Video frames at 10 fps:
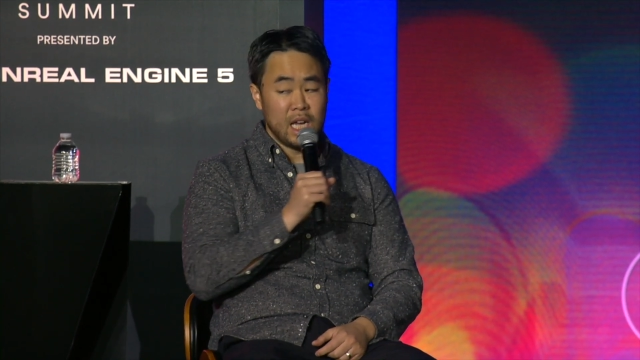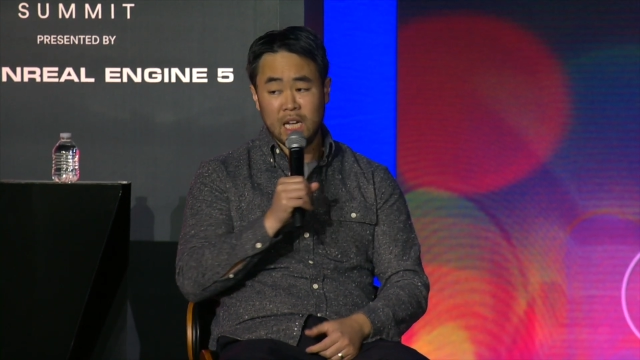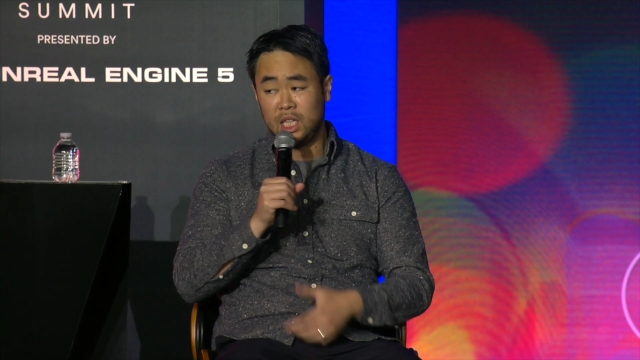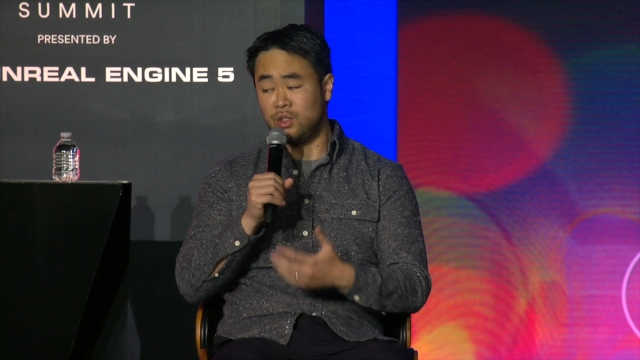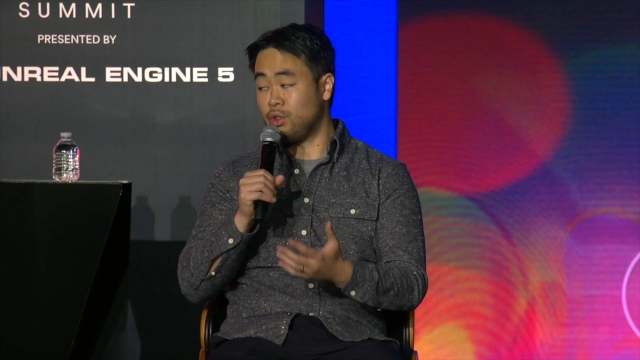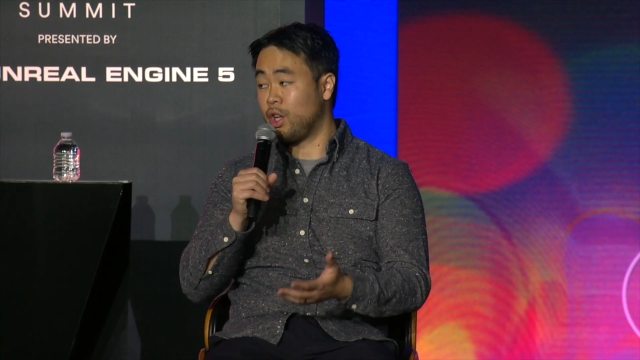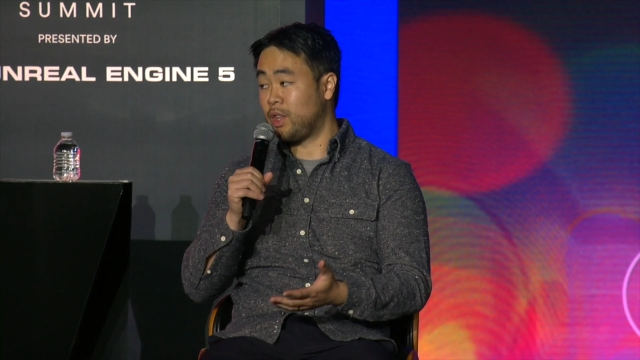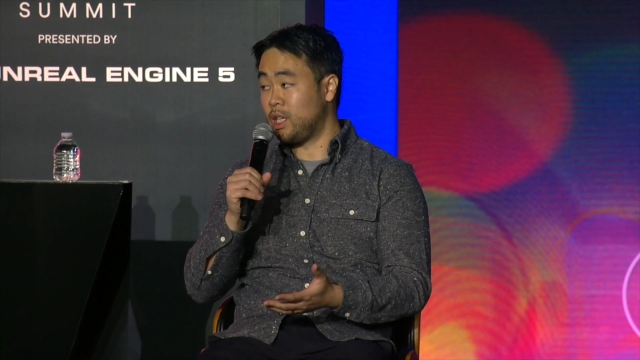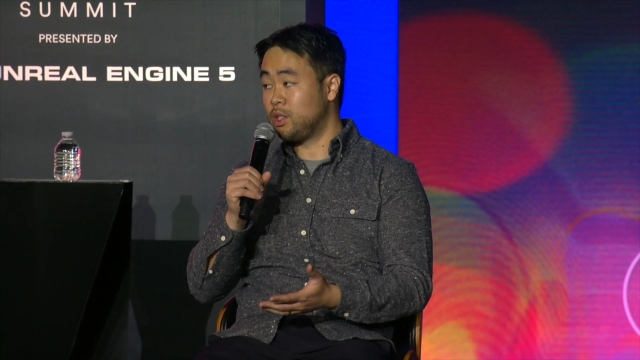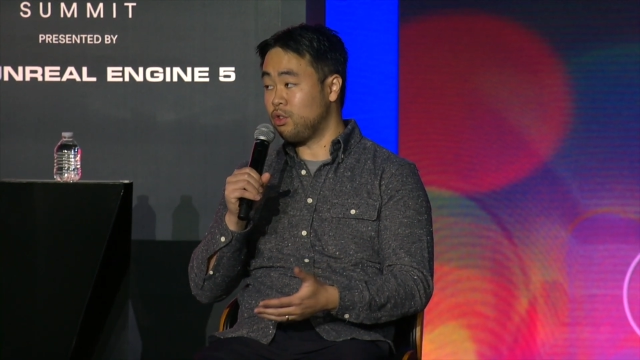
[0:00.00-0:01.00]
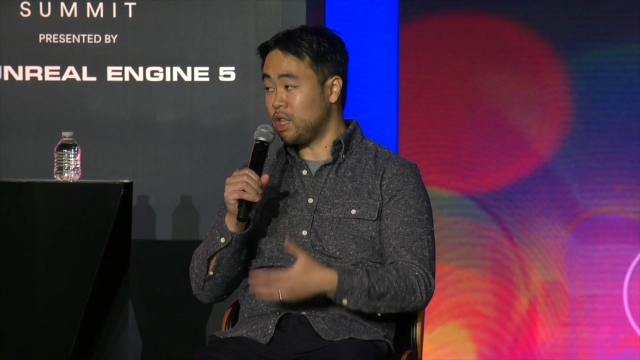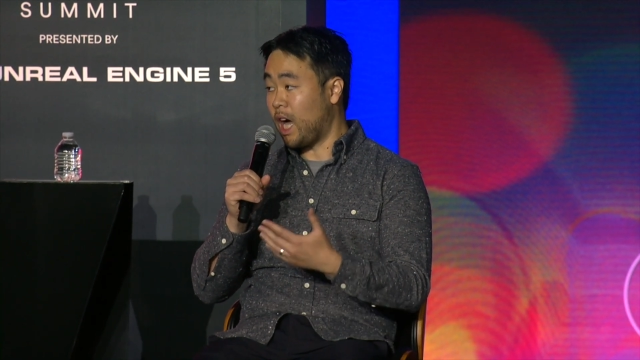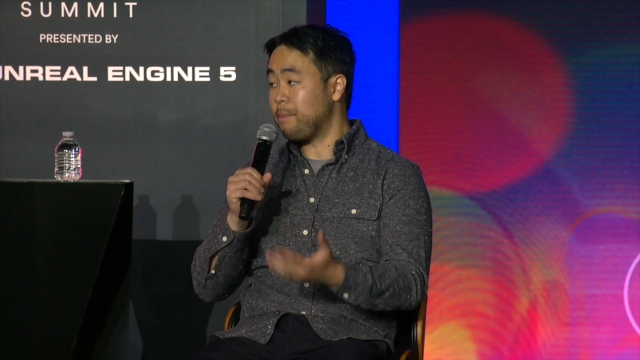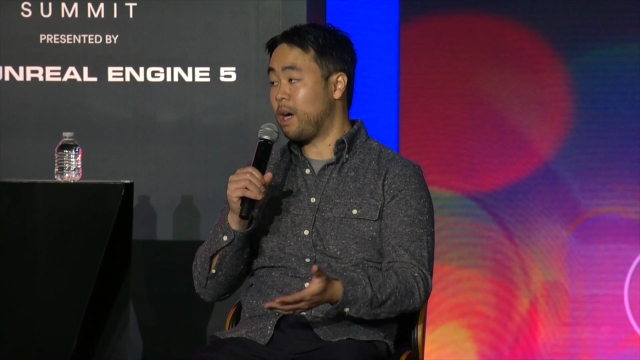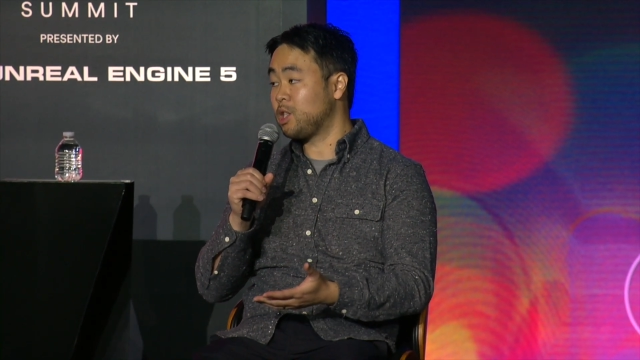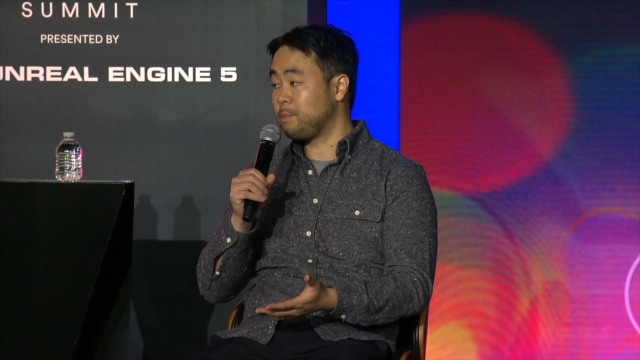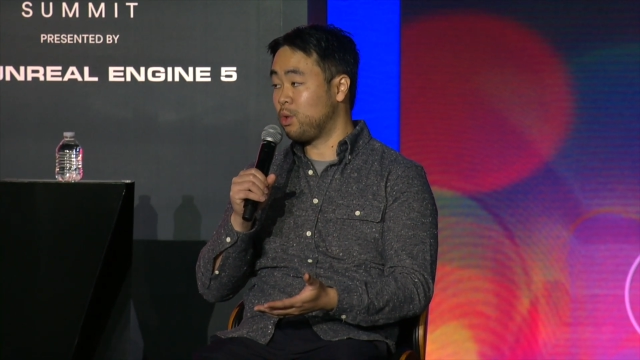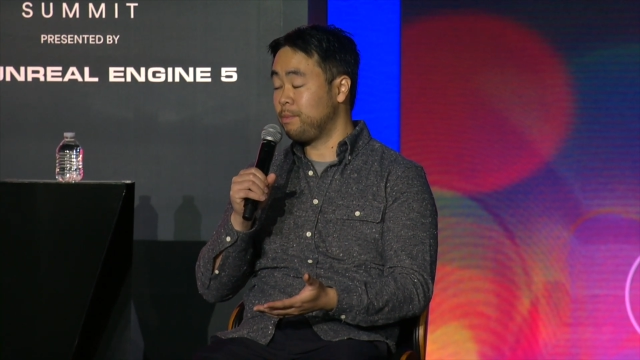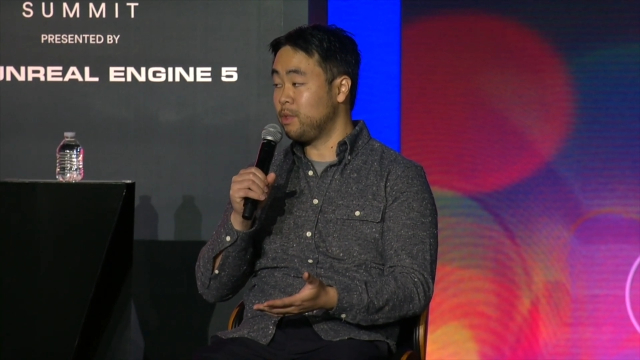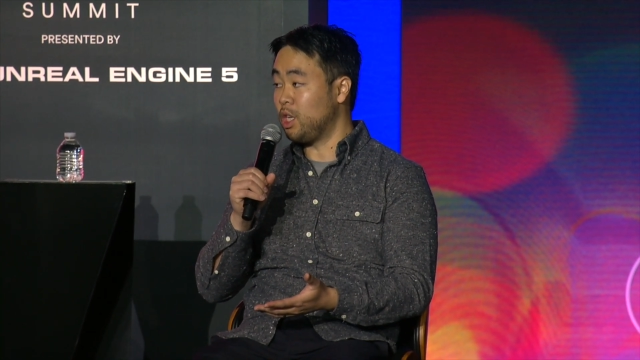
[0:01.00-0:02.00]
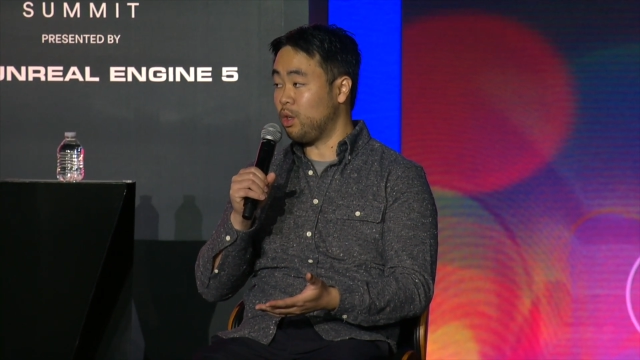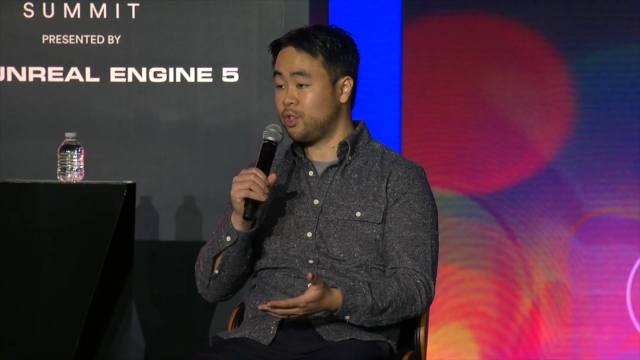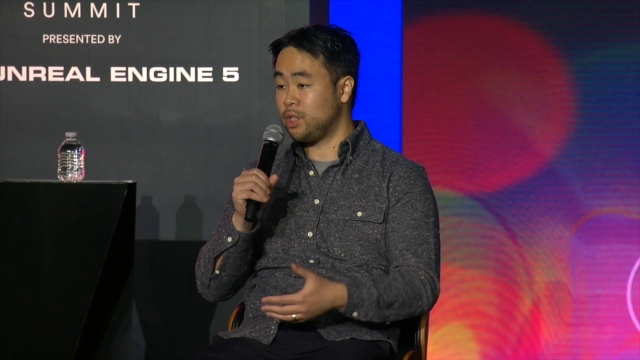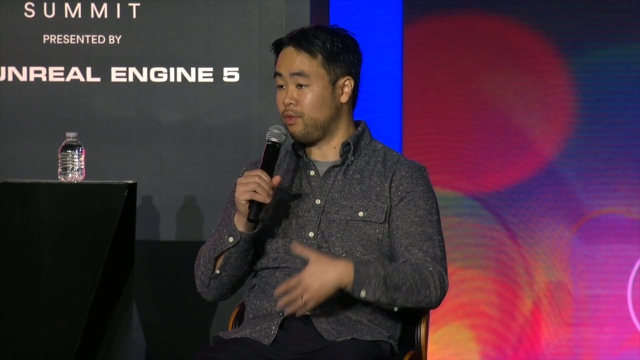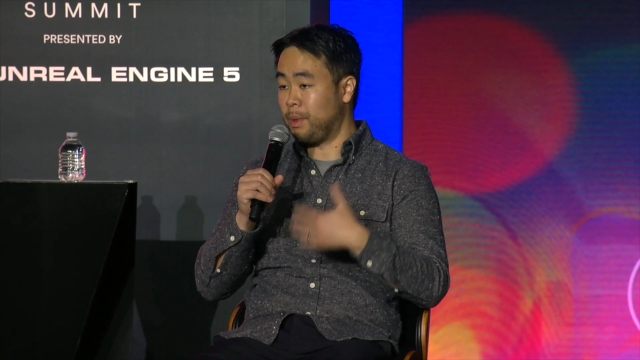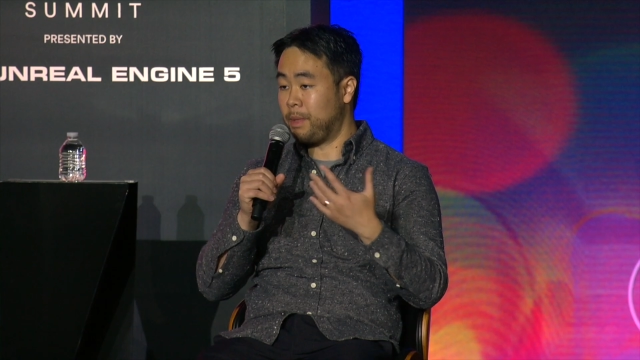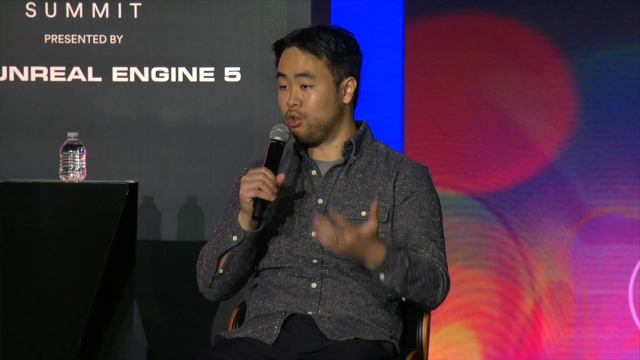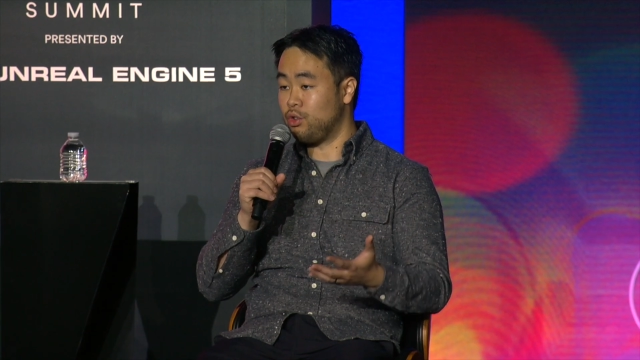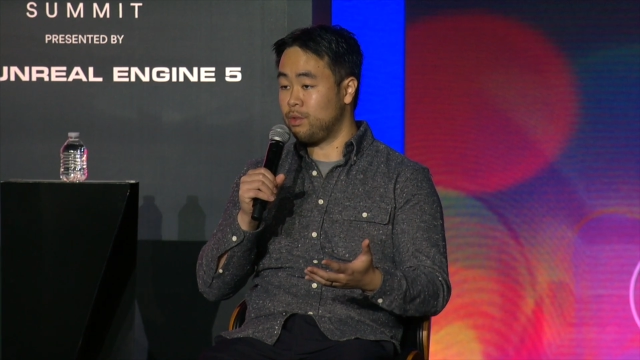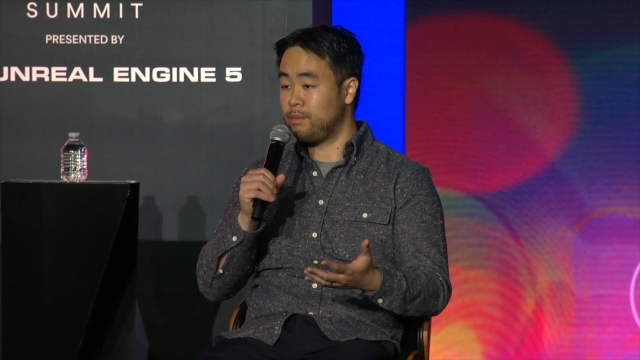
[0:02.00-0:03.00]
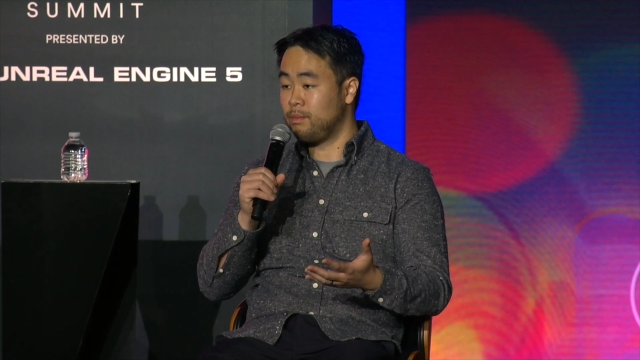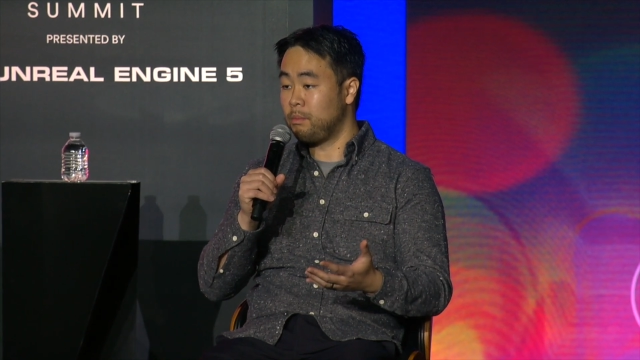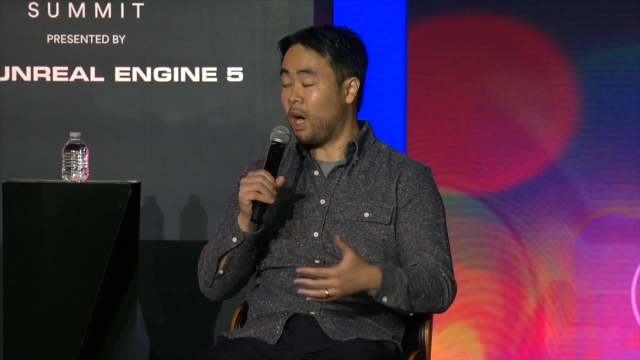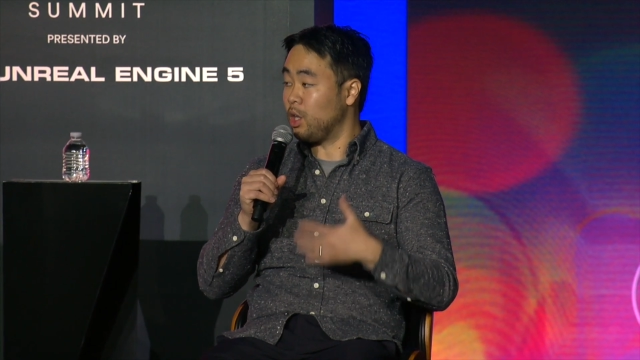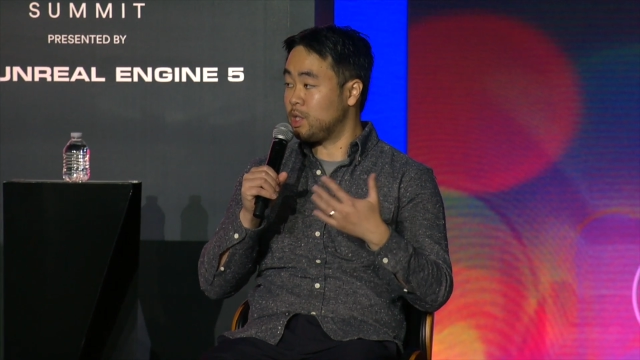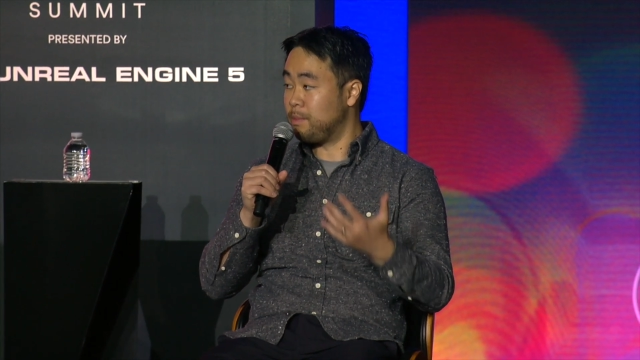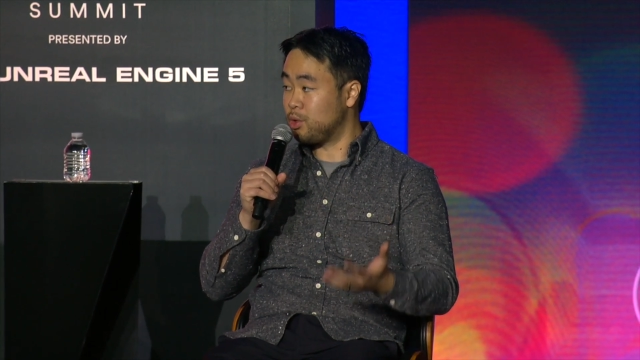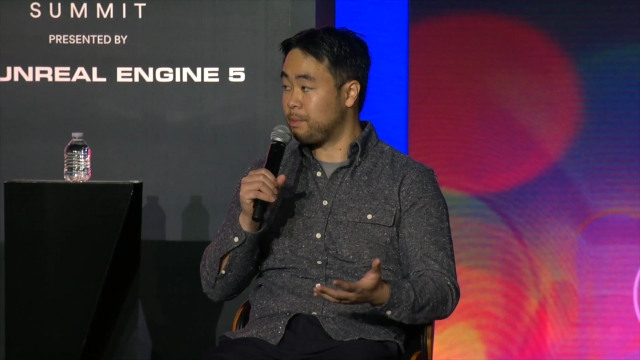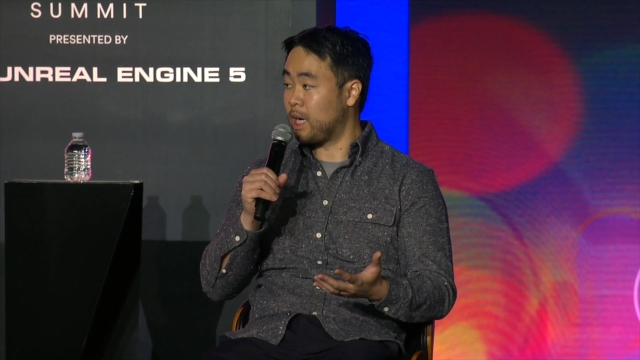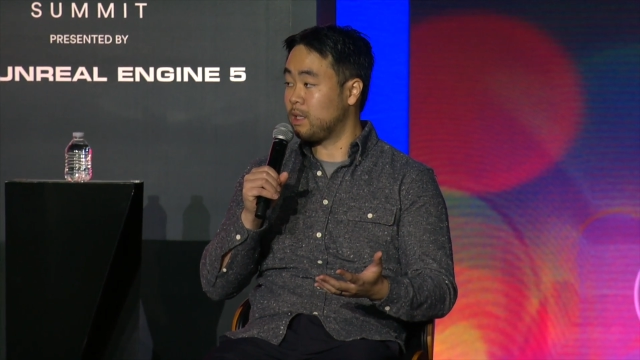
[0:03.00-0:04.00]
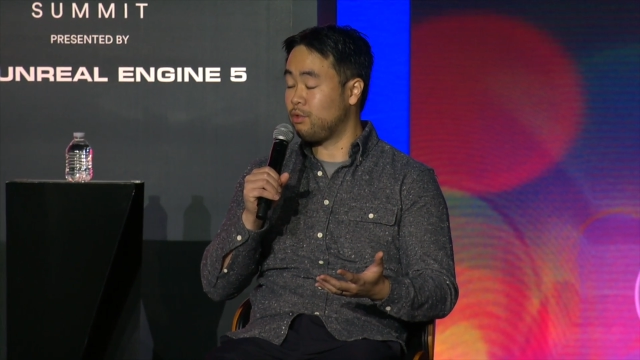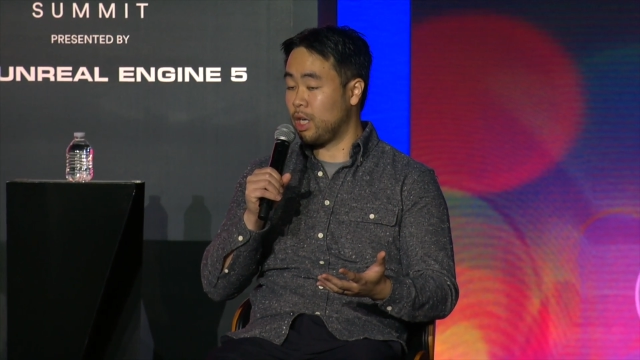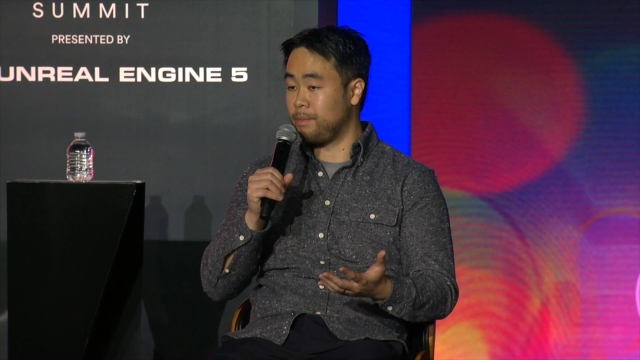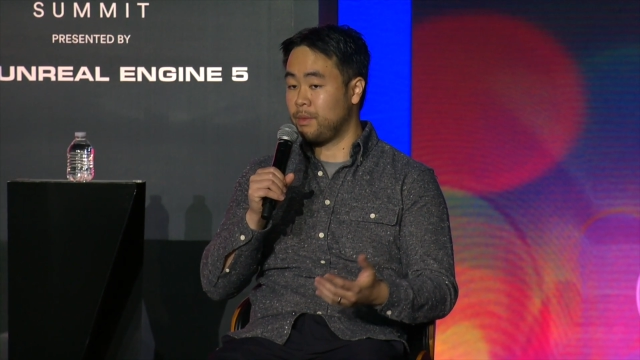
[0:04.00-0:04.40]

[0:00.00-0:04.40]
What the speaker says: These are all things that are not possible, just from a pure policy perspective, right?